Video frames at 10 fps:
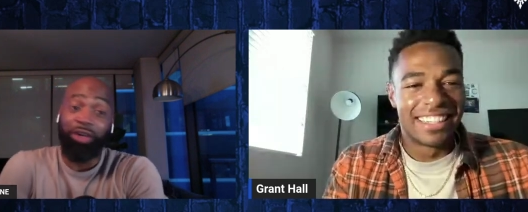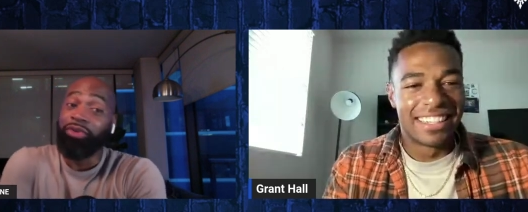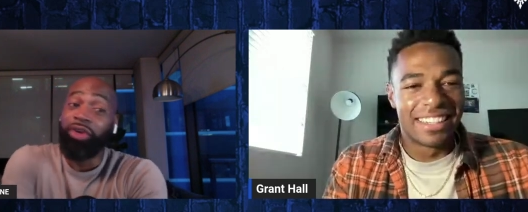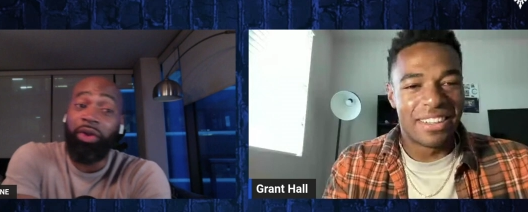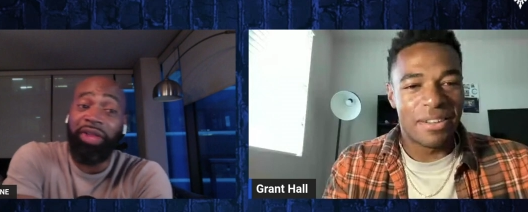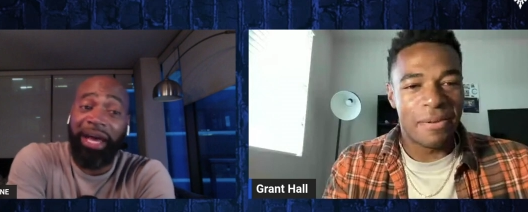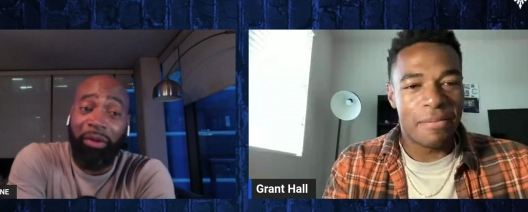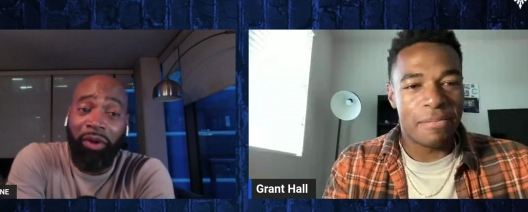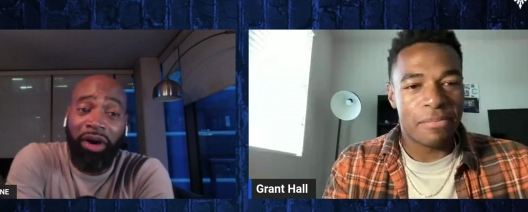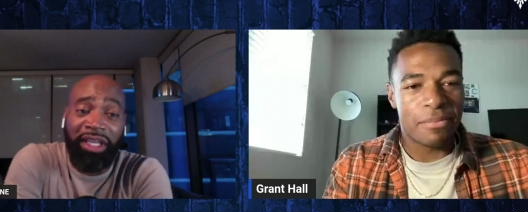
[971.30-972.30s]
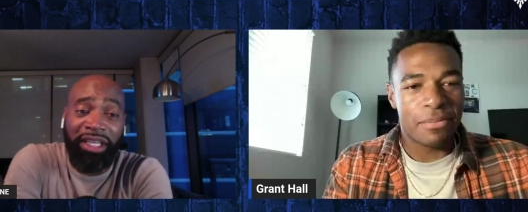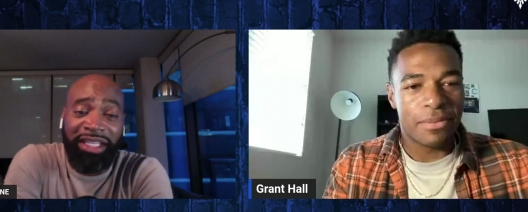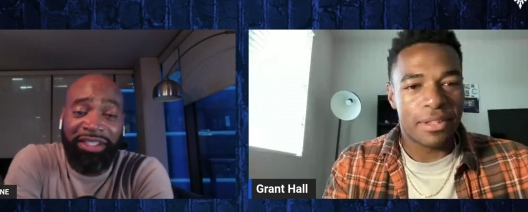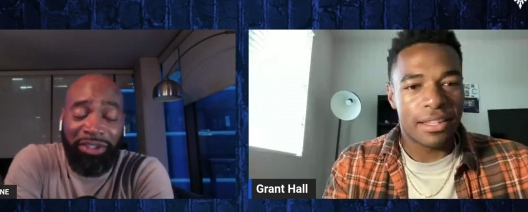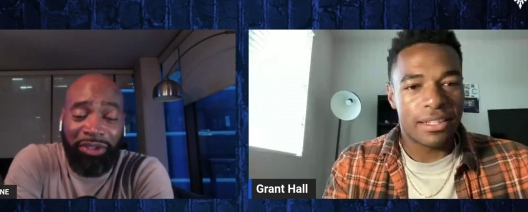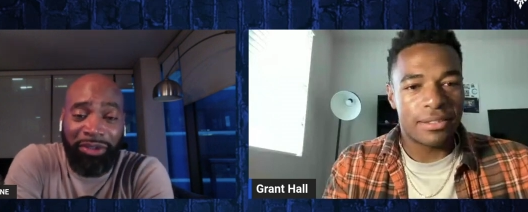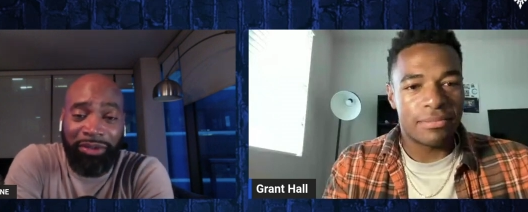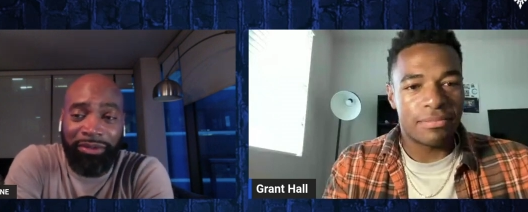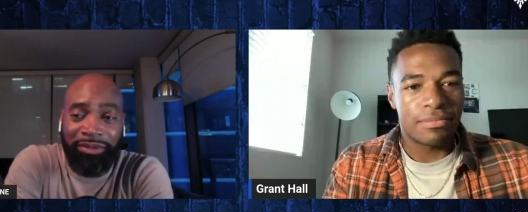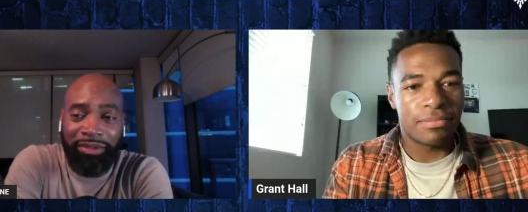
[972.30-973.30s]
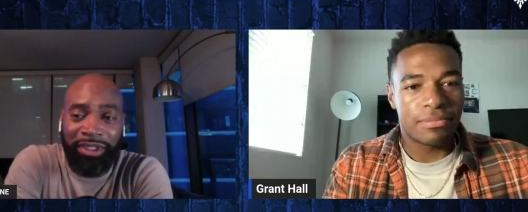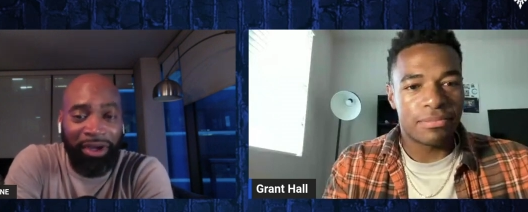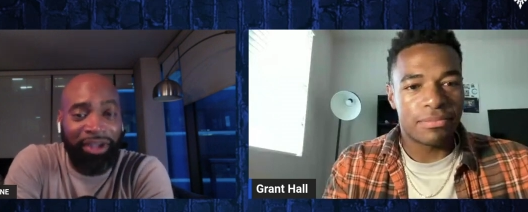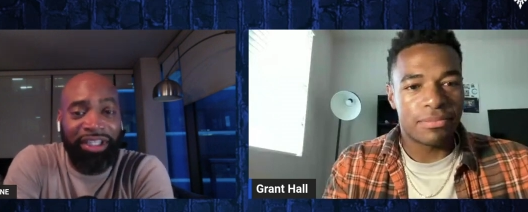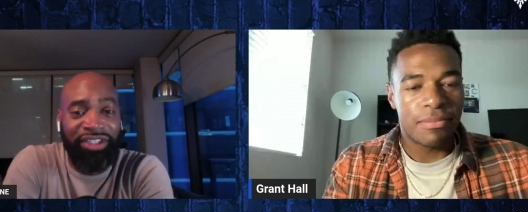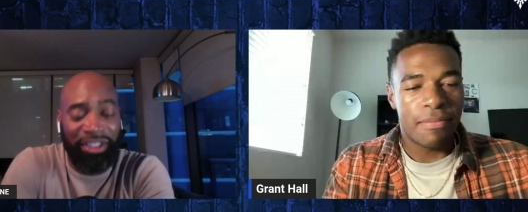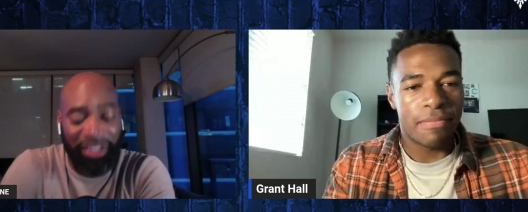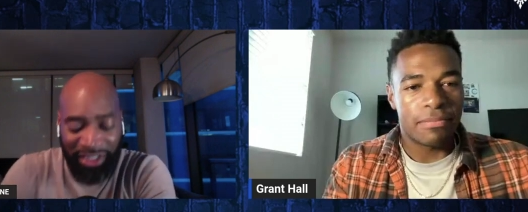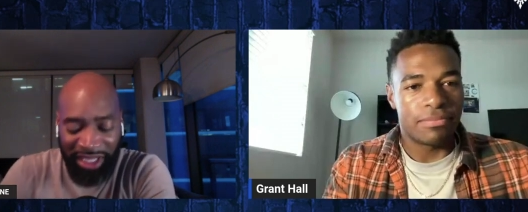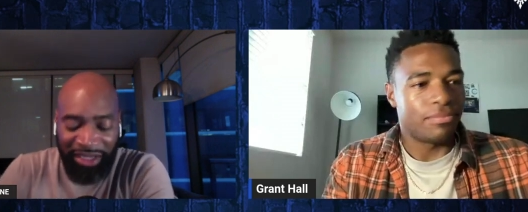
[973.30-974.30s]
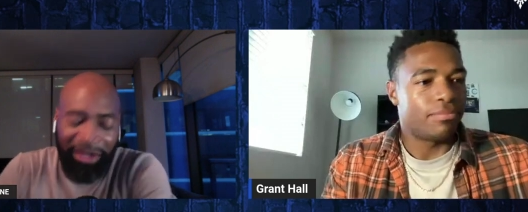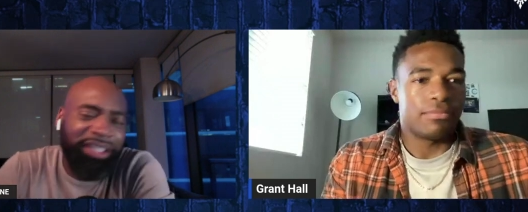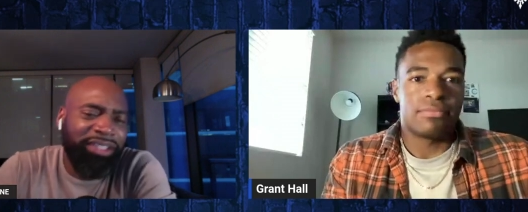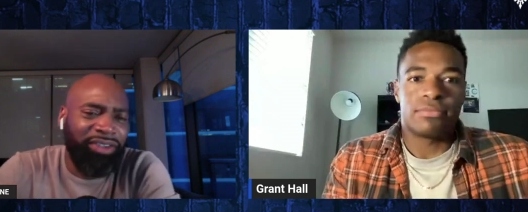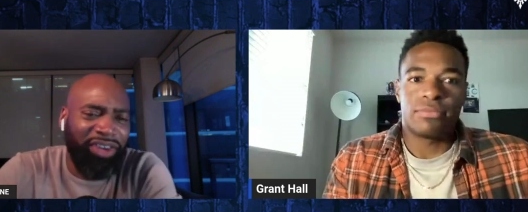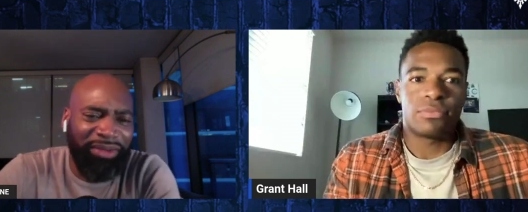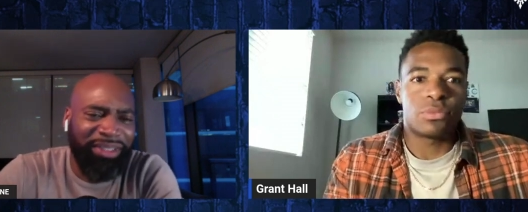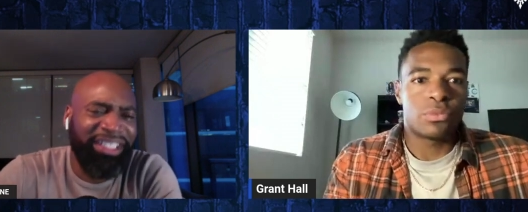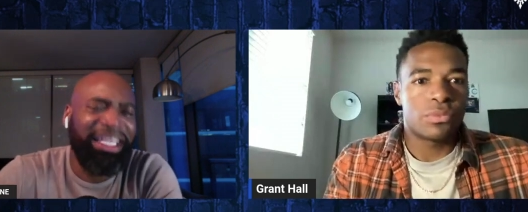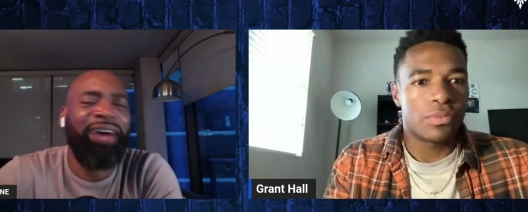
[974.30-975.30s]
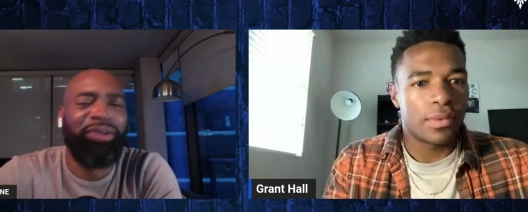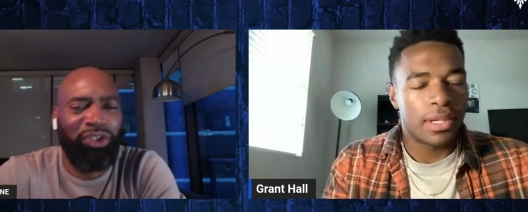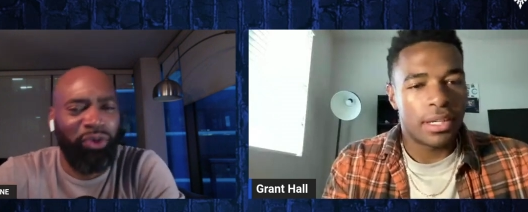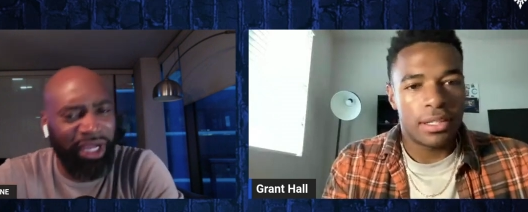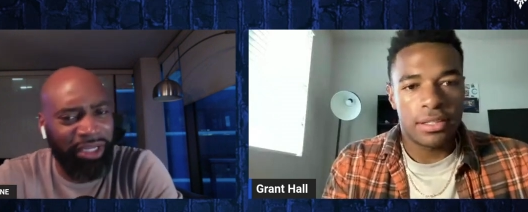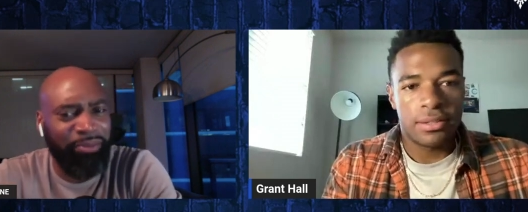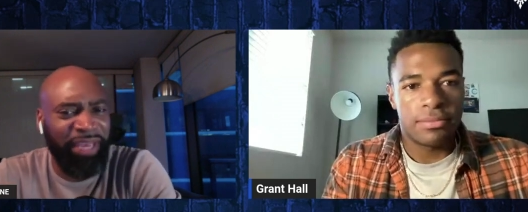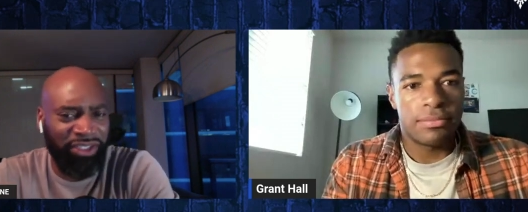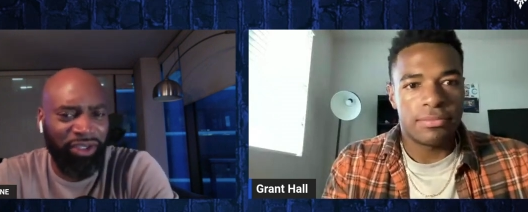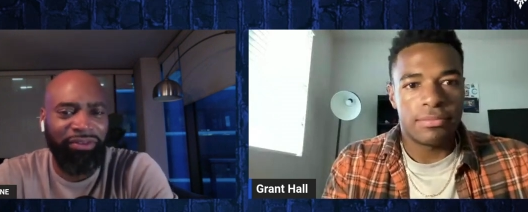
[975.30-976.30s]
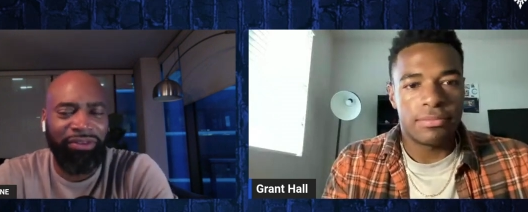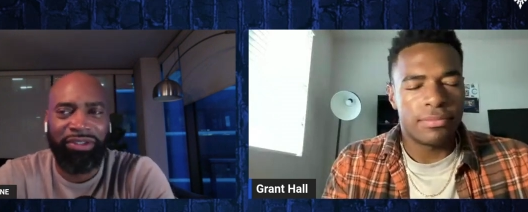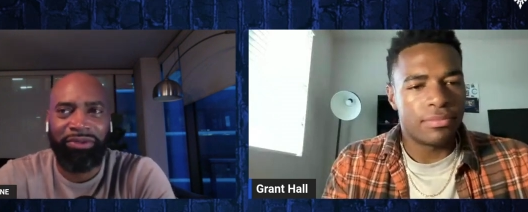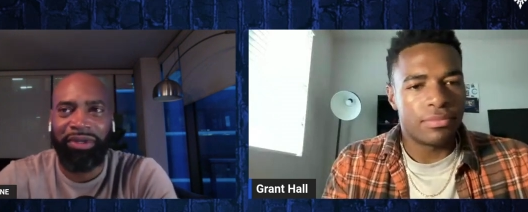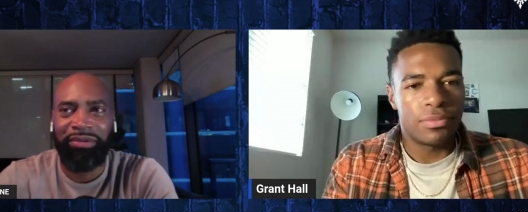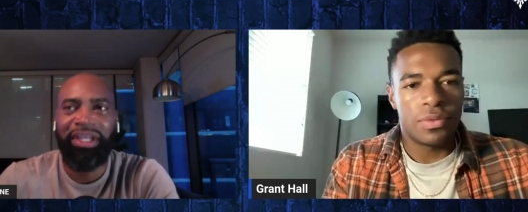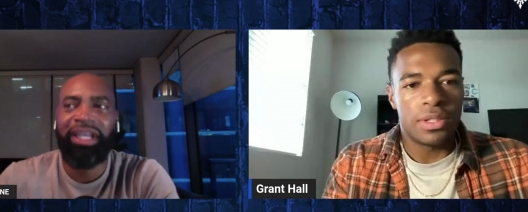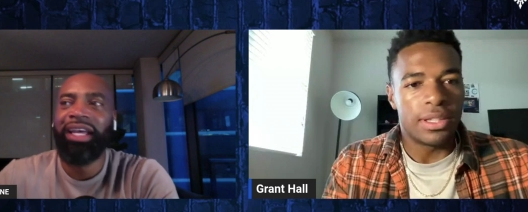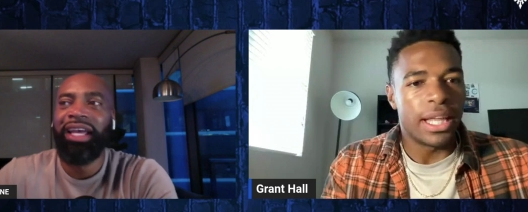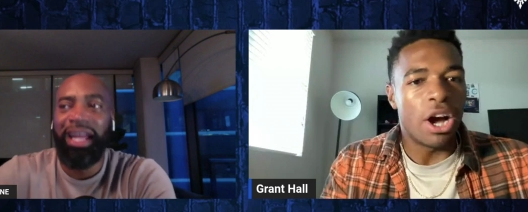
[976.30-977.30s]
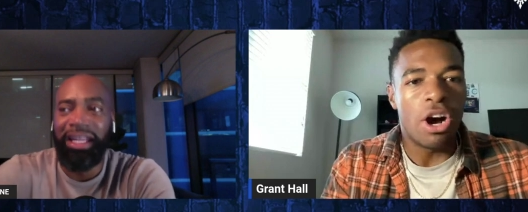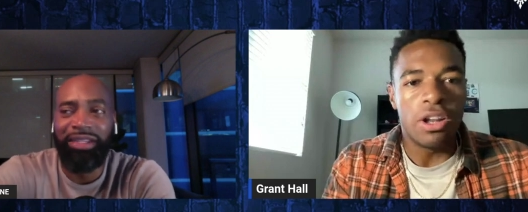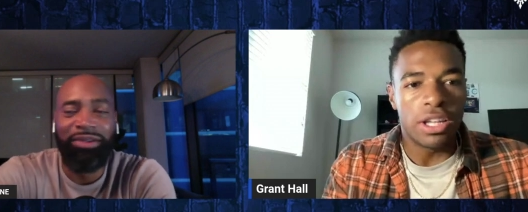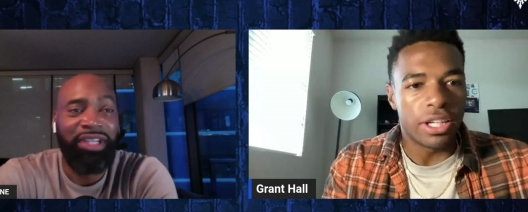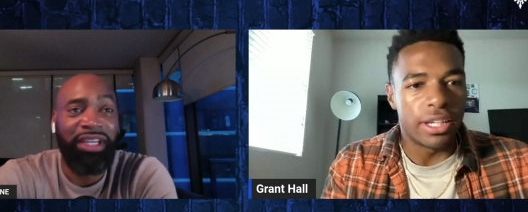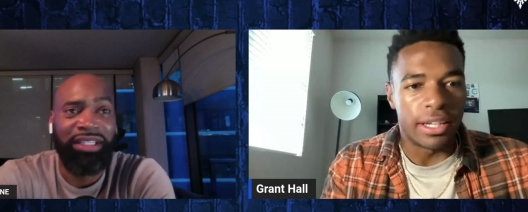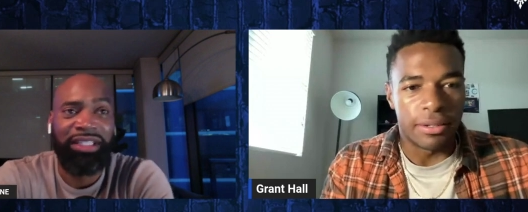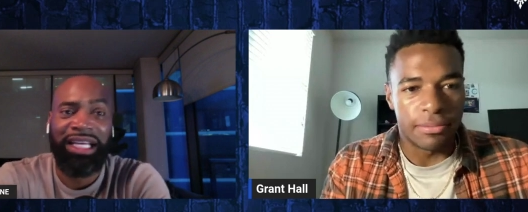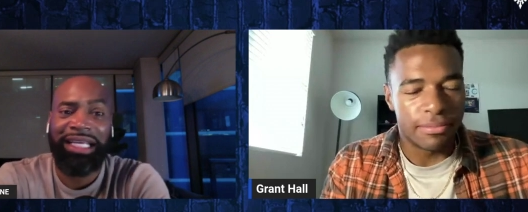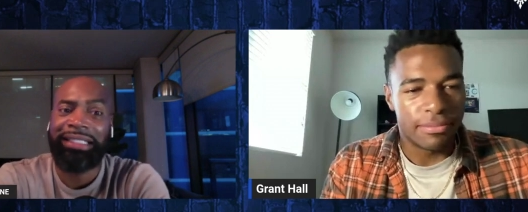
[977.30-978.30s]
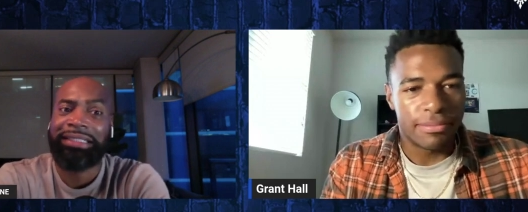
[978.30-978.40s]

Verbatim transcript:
Speaker 1: know that walking into an audition, it's like, oh, this is going, this sounds great based off of the script,
Speaker 2: and then you see this like,